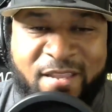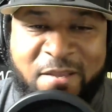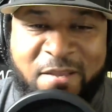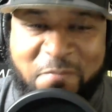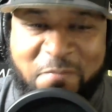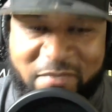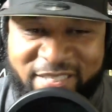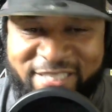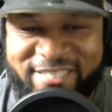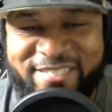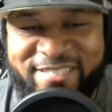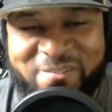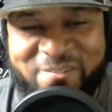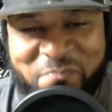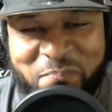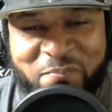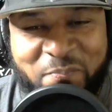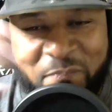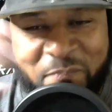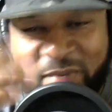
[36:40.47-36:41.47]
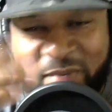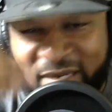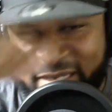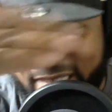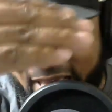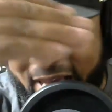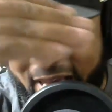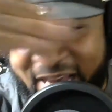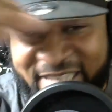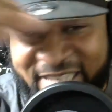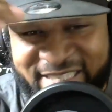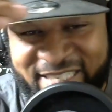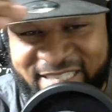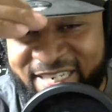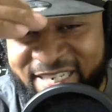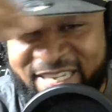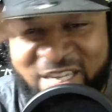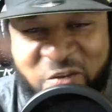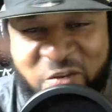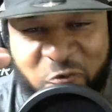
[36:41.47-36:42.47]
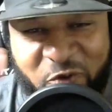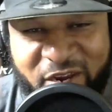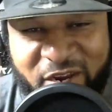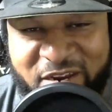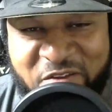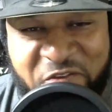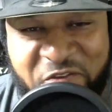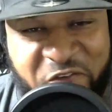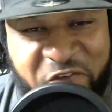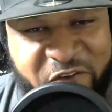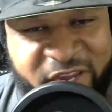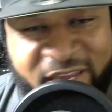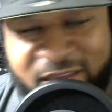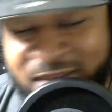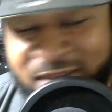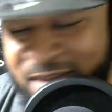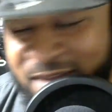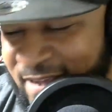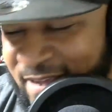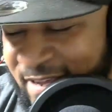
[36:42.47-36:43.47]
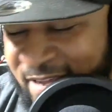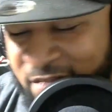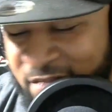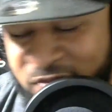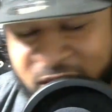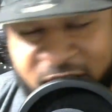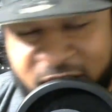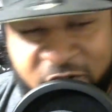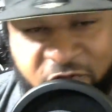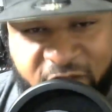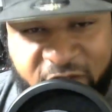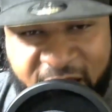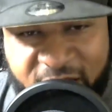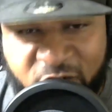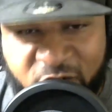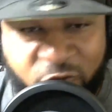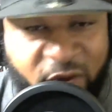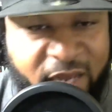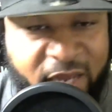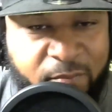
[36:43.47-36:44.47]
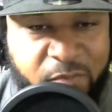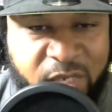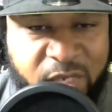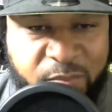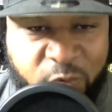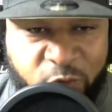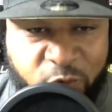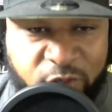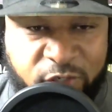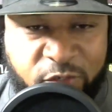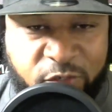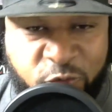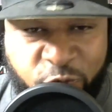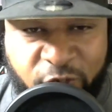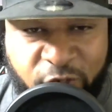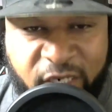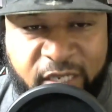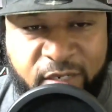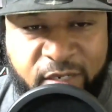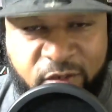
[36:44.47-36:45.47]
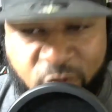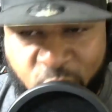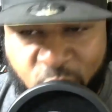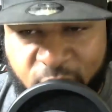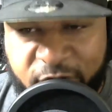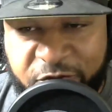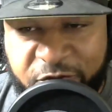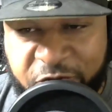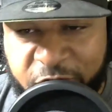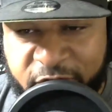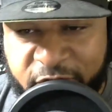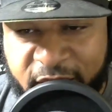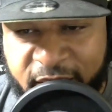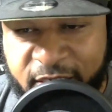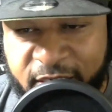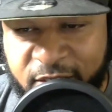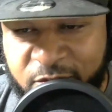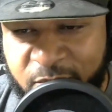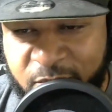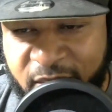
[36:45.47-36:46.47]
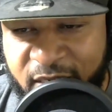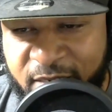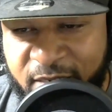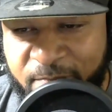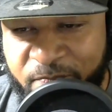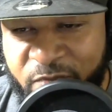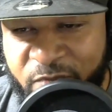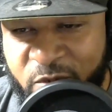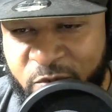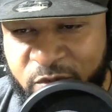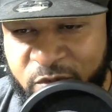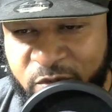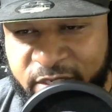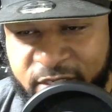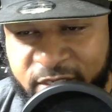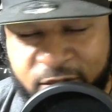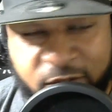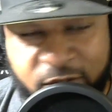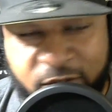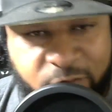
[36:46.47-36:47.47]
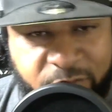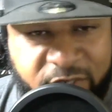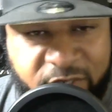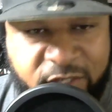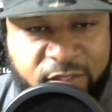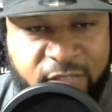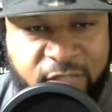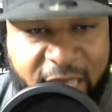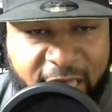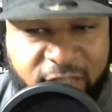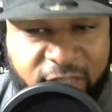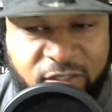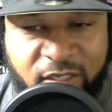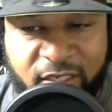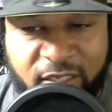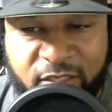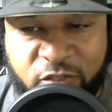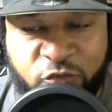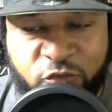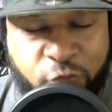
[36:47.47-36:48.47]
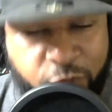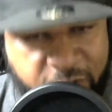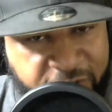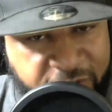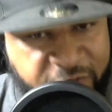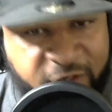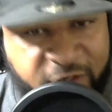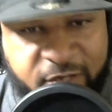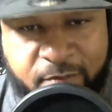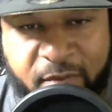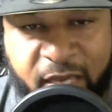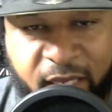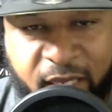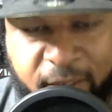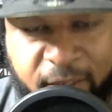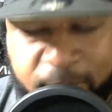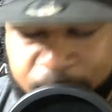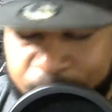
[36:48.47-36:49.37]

But you should, but guys underneath running free, if they can find the right people, we'll do really wonderful things, man. It'll be excellent, terrific, man.